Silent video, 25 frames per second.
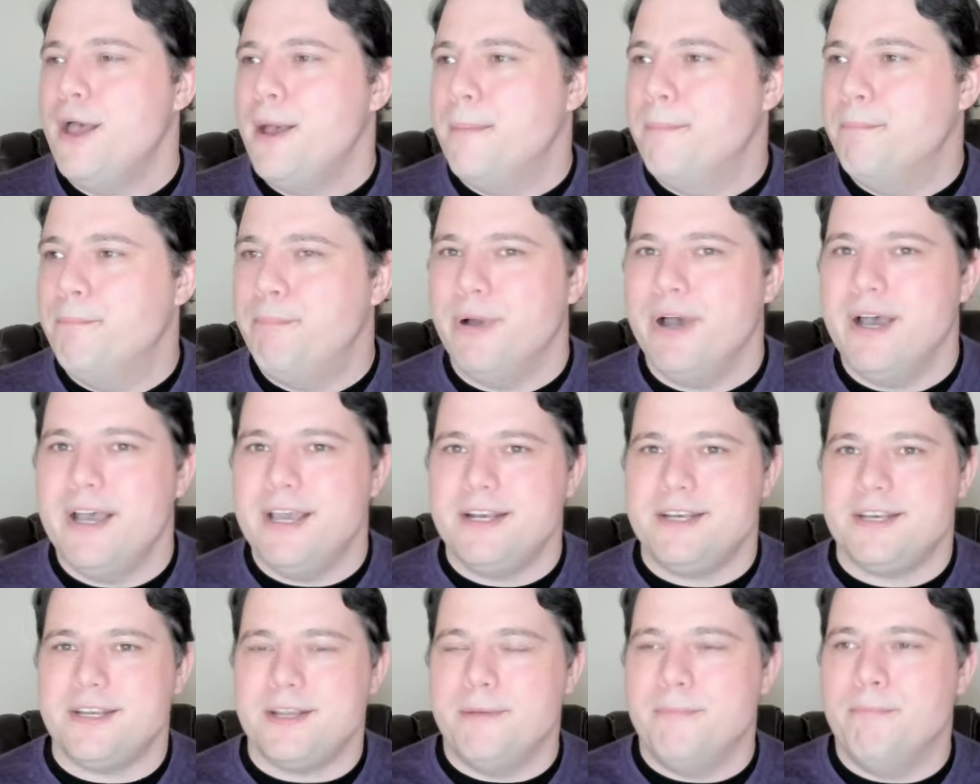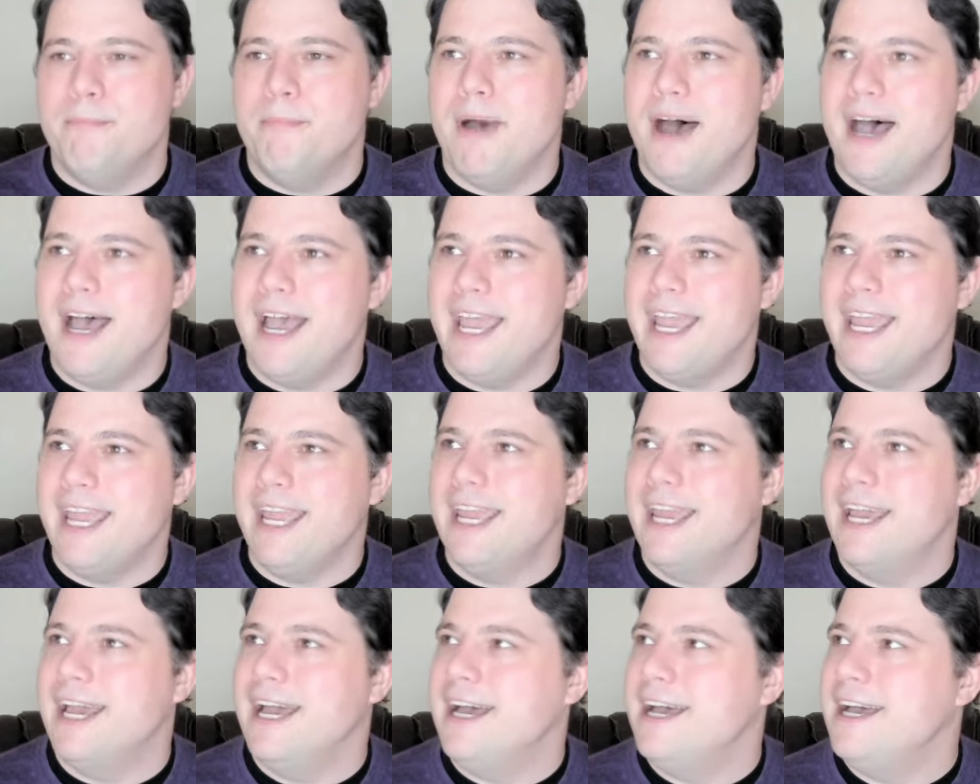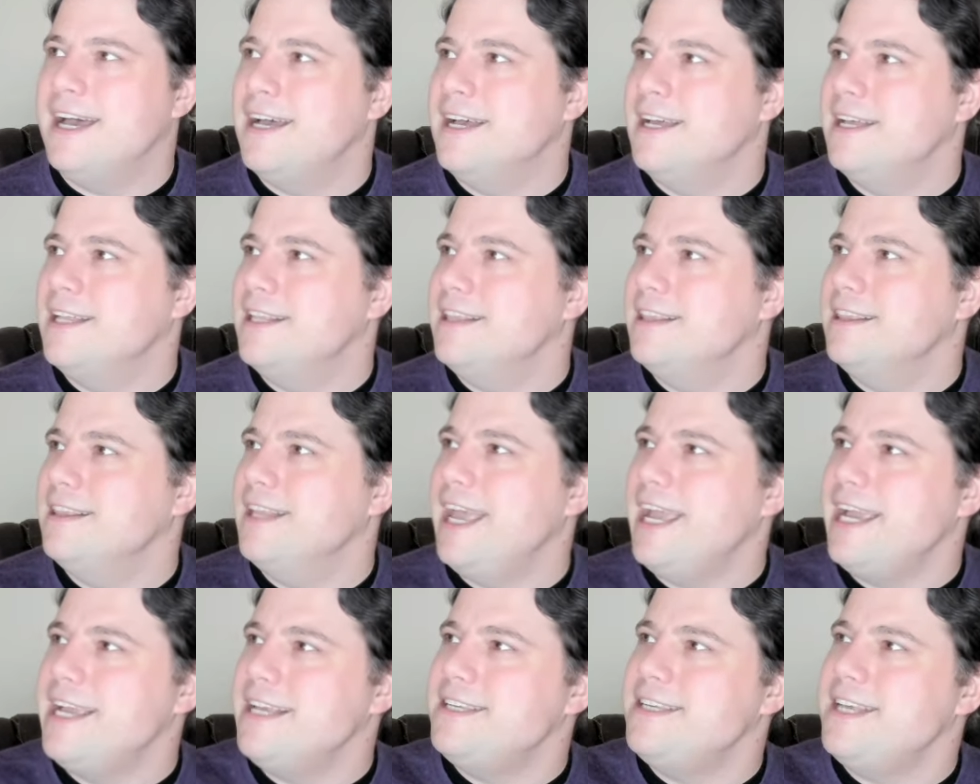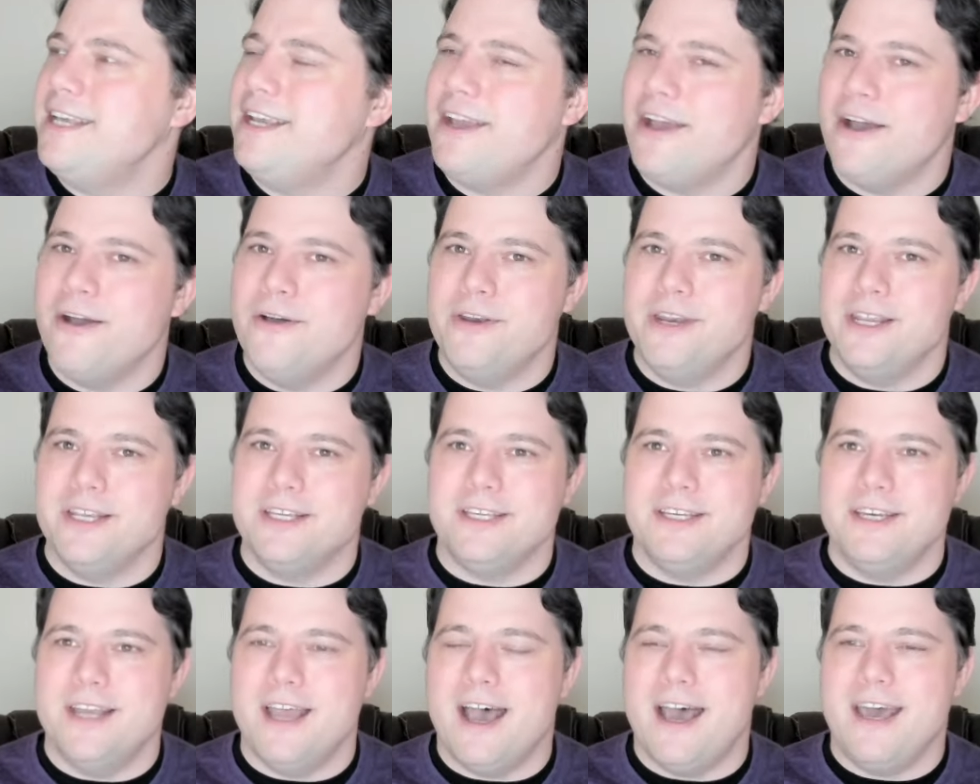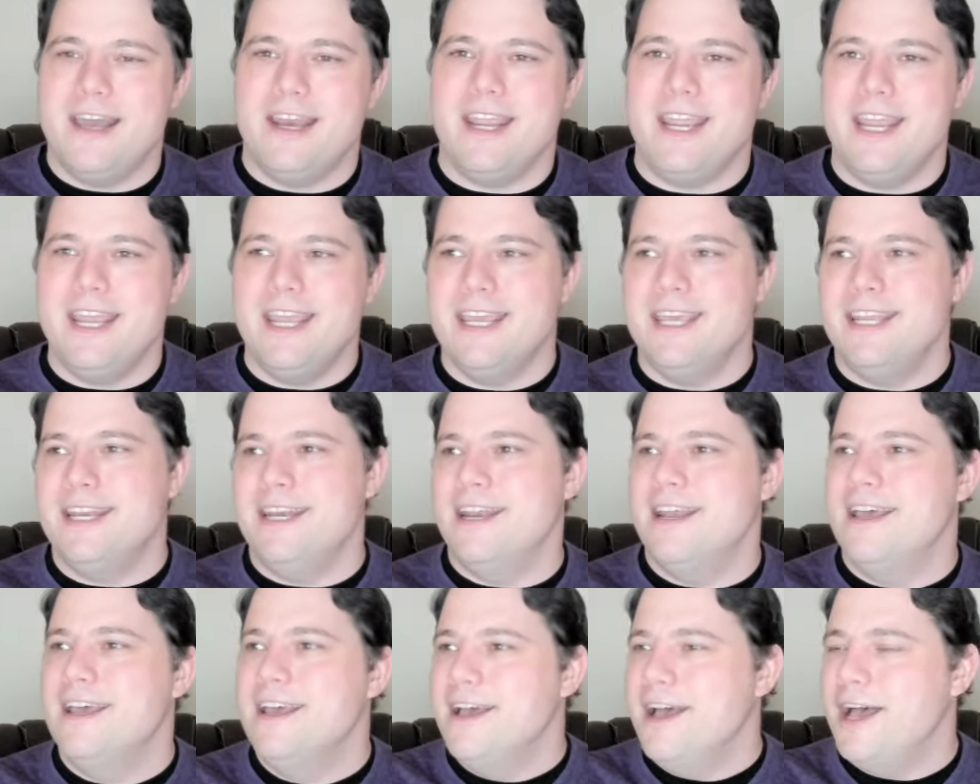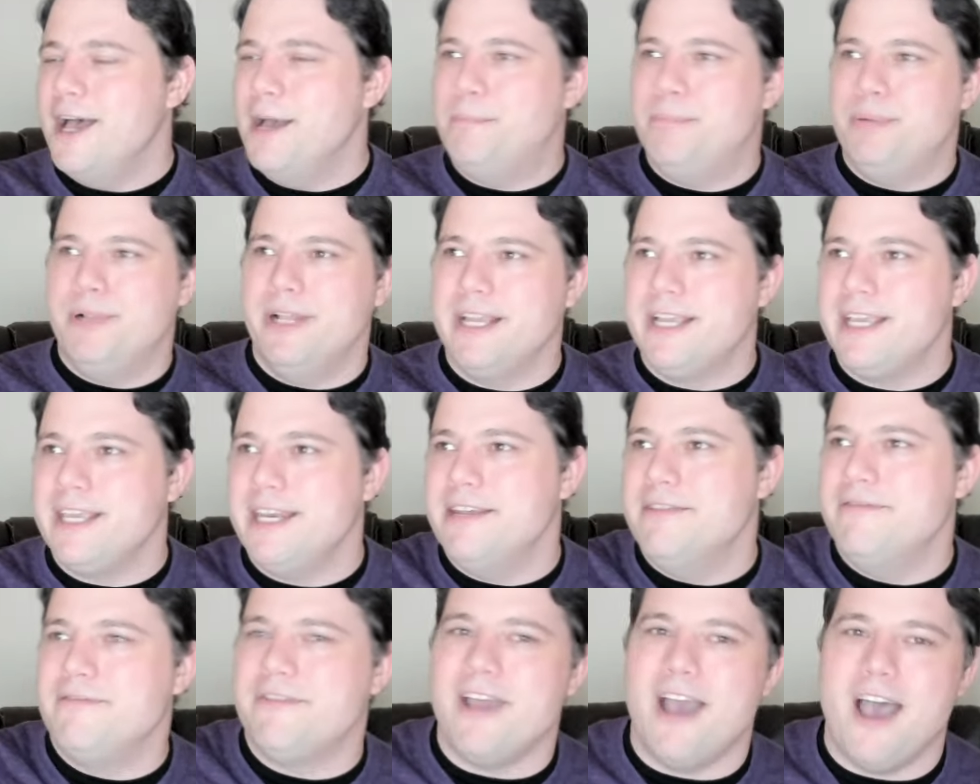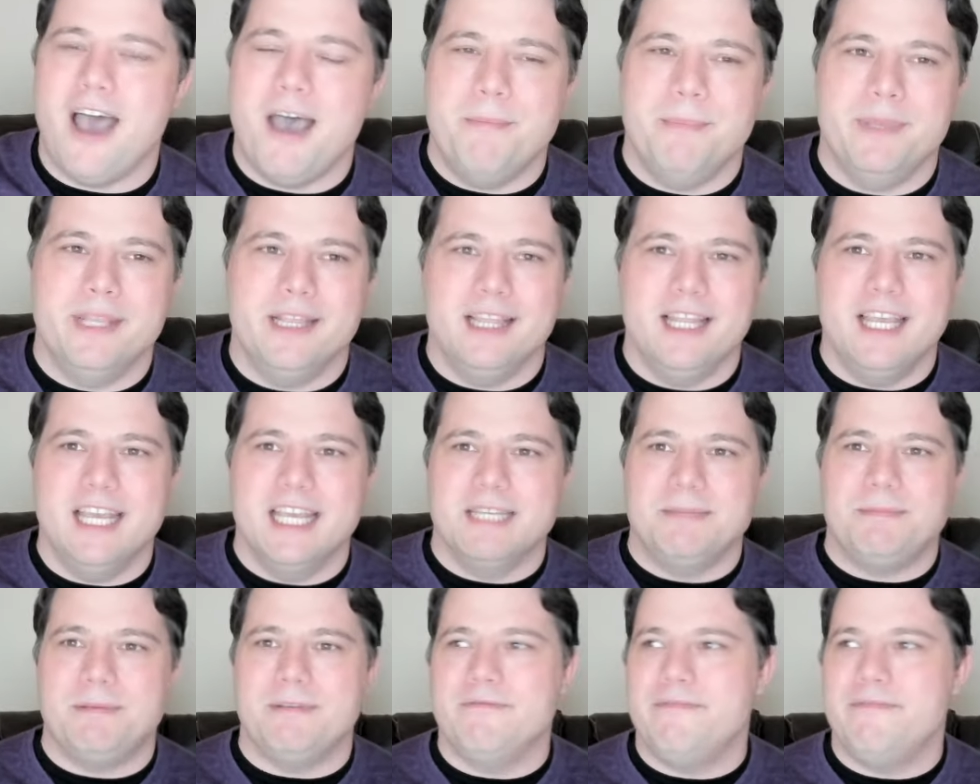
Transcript: but my legacy code is not in applicative Common Lisp.